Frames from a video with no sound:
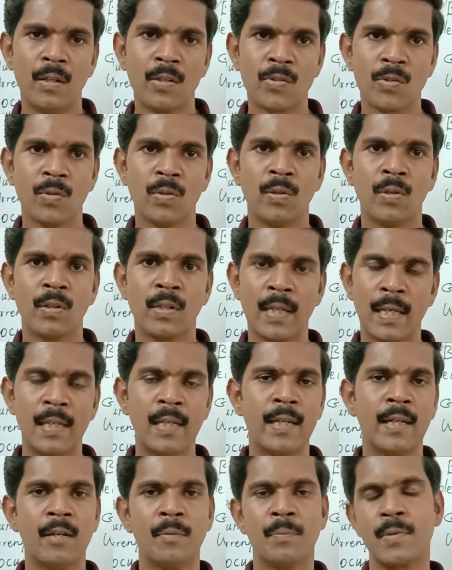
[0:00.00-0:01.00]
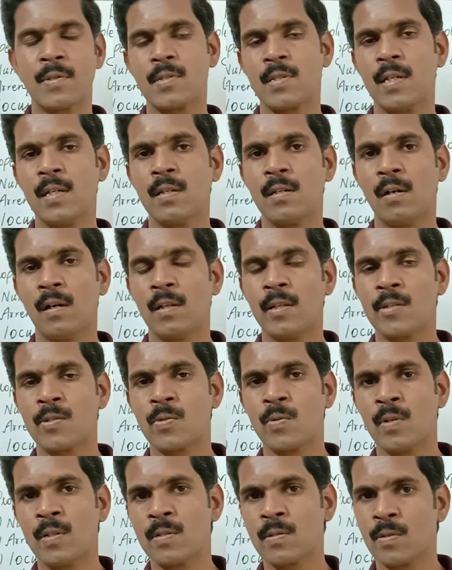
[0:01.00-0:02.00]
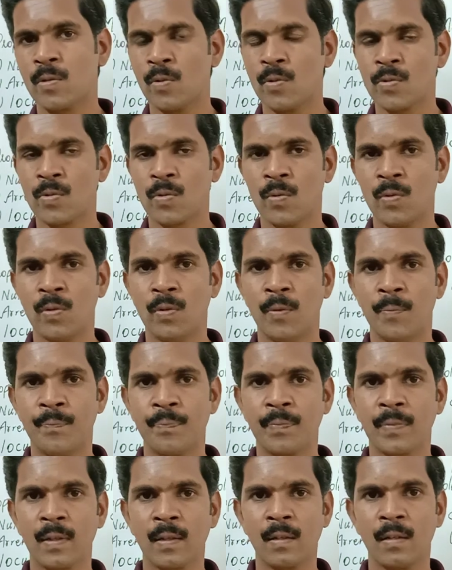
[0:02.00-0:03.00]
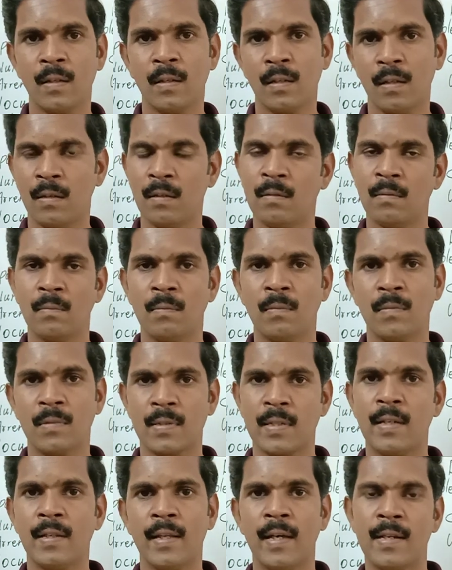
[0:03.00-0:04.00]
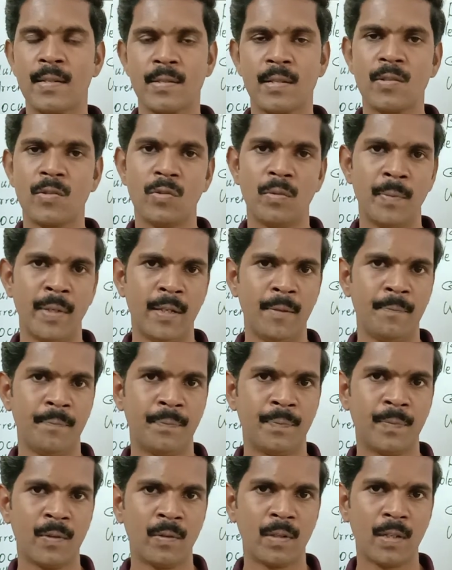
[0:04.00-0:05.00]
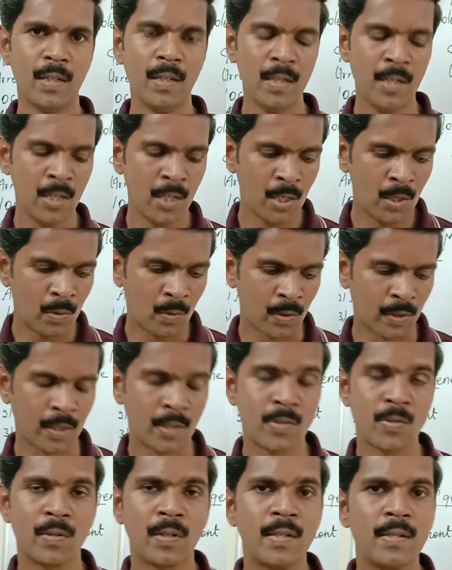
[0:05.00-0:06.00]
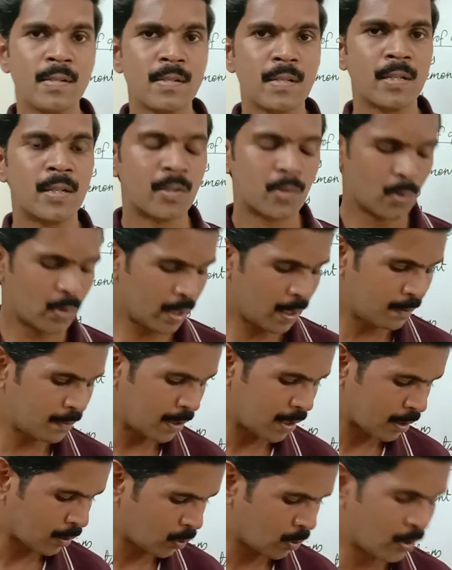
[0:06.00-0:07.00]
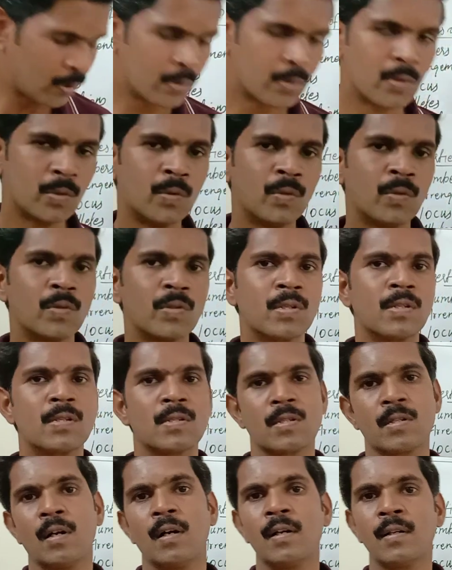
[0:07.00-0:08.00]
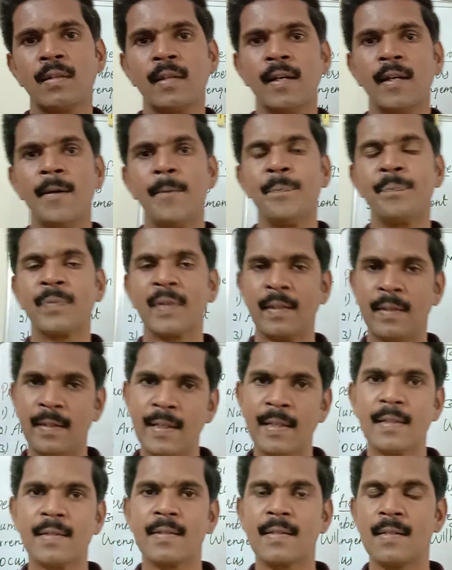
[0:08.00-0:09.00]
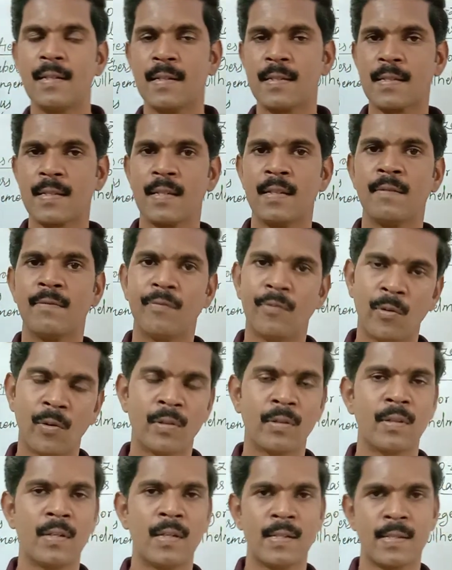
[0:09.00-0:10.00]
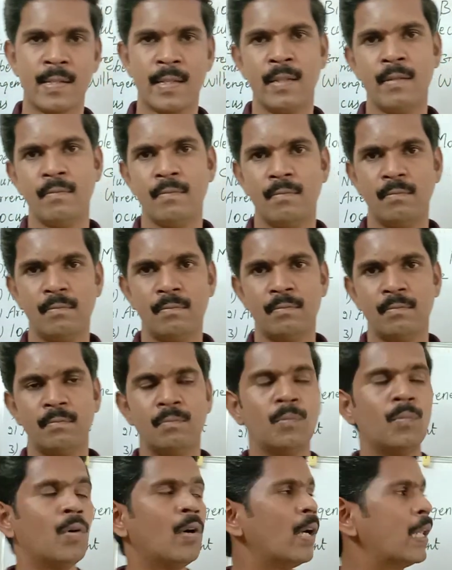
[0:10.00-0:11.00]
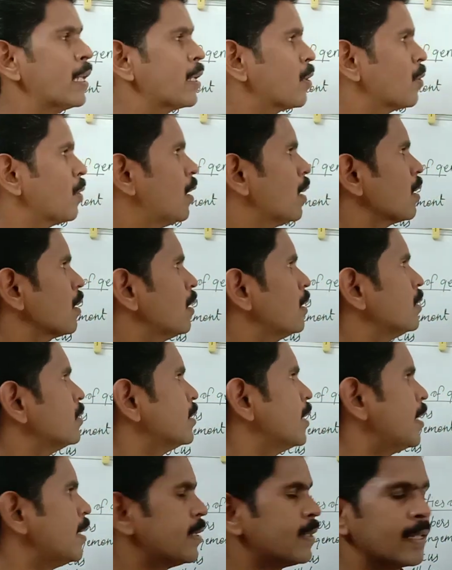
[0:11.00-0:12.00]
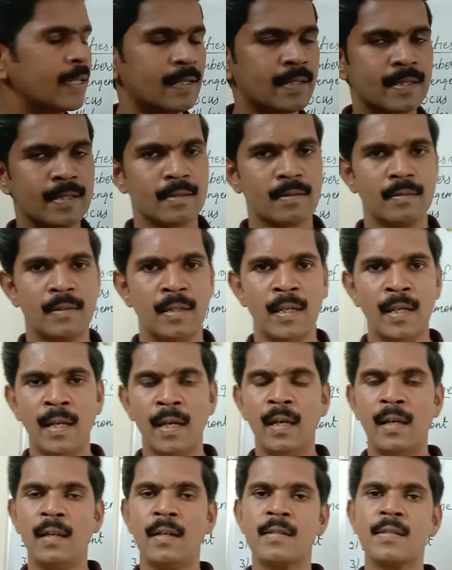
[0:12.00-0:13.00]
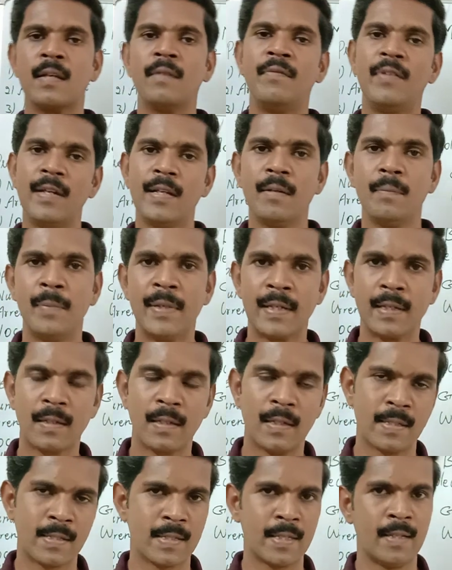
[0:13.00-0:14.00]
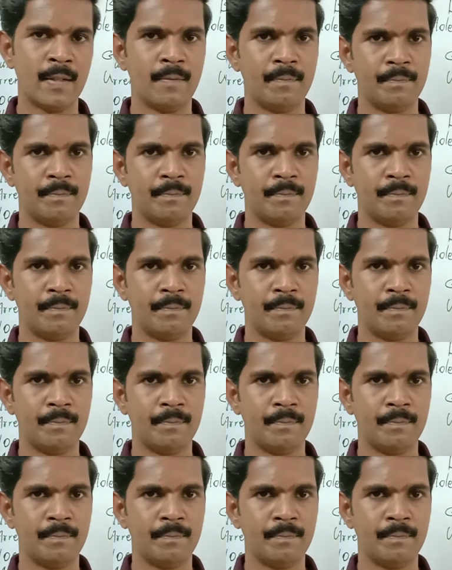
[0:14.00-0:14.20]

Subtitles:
So really appreciate all the students those who send the answer to me. Okay students, today we are going to start the next lesson, fourth lesson, molecular genetics. It's a very big lesson.